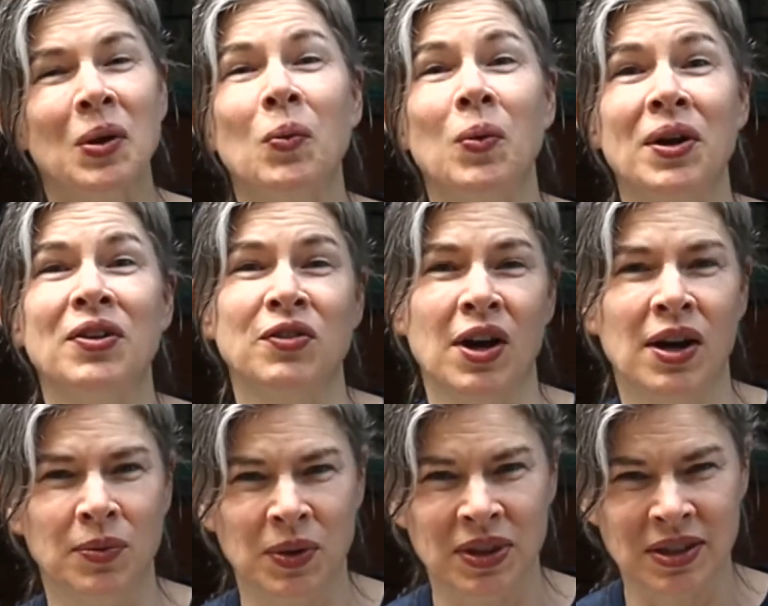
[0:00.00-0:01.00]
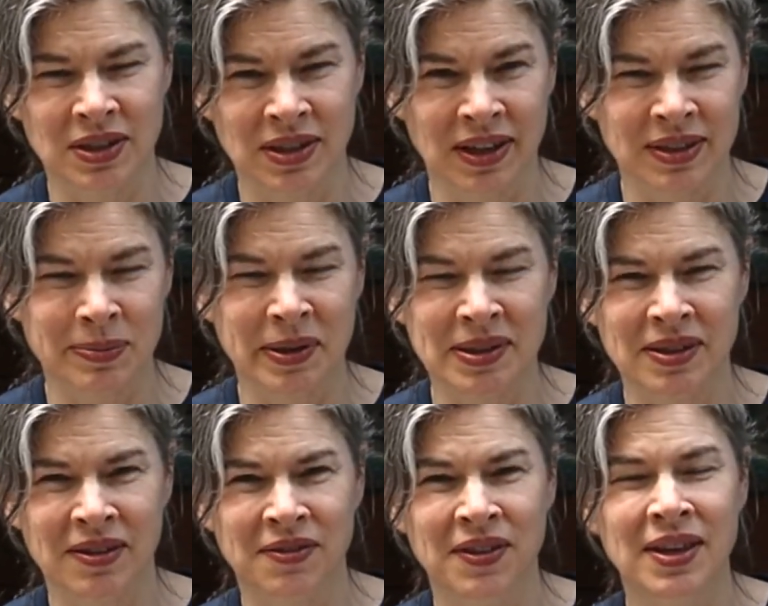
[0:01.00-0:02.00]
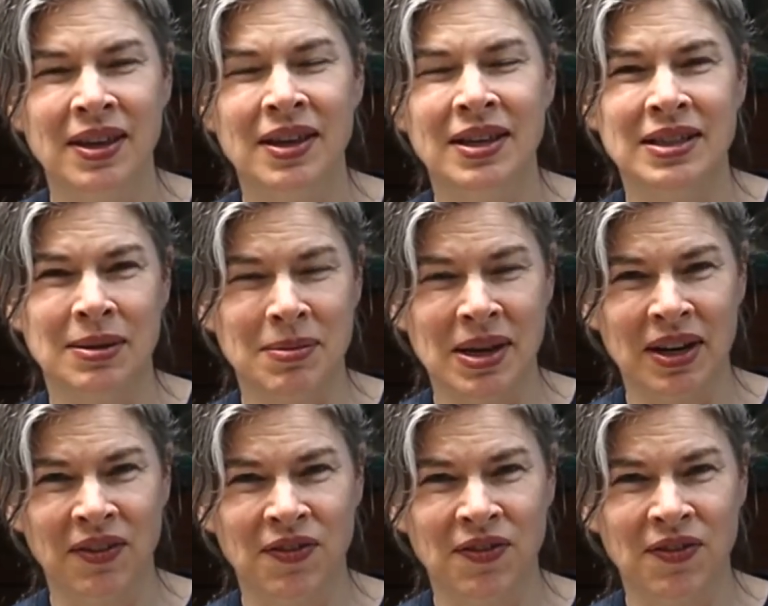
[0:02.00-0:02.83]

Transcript: would have gone with an expensive Dometic